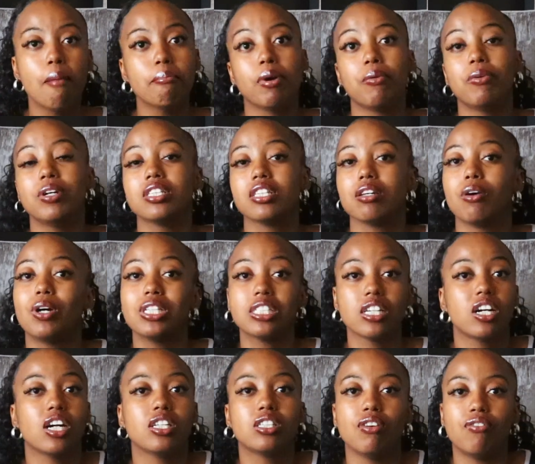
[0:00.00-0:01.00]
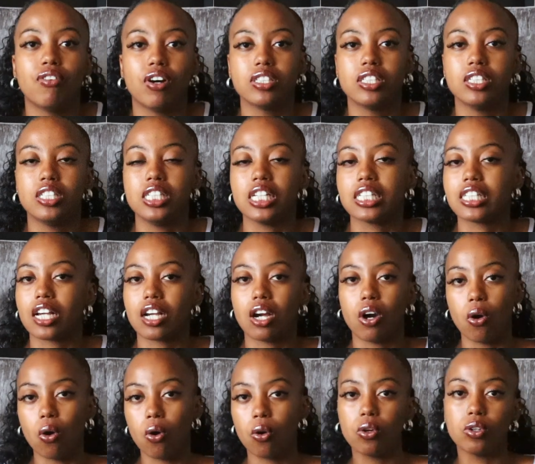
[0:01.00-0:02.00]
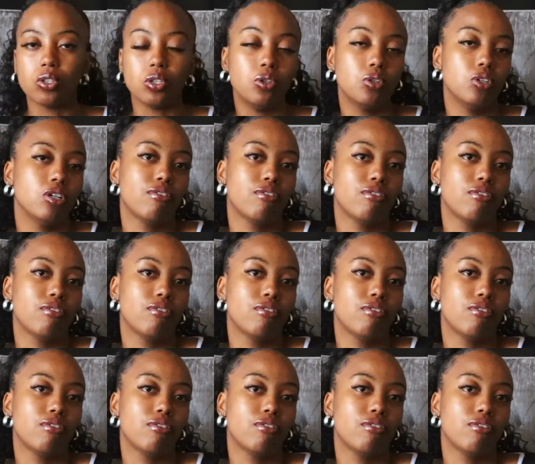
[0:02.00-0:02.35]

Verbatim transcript: but once once i got to varsity it's like a whole new